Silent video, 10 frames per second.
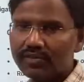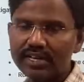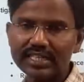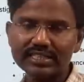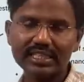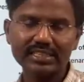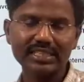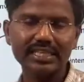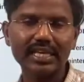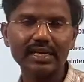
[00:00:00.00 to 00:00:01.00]
We discussed
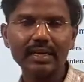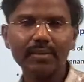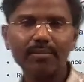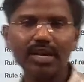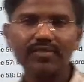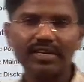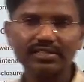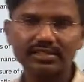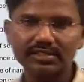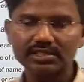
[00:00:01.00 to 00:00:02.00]
in the
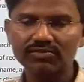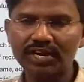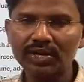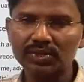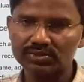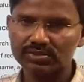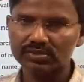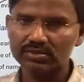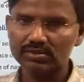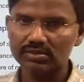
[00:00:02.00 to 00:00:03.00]
previous videos.
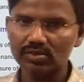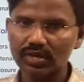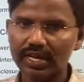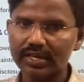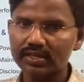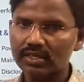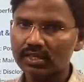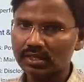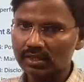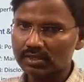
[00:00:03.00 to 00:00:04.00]
Okay.
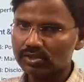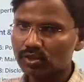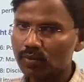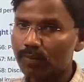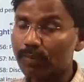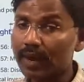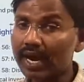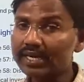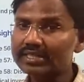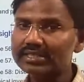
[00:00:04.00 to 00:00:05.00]
So
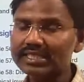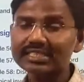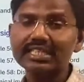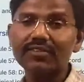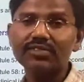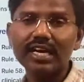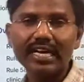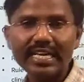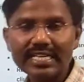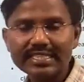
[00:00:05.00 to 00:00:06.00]
part 6 of the
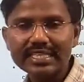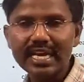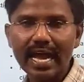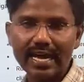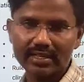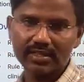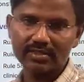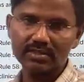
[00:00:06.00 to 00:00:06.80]
DC Act.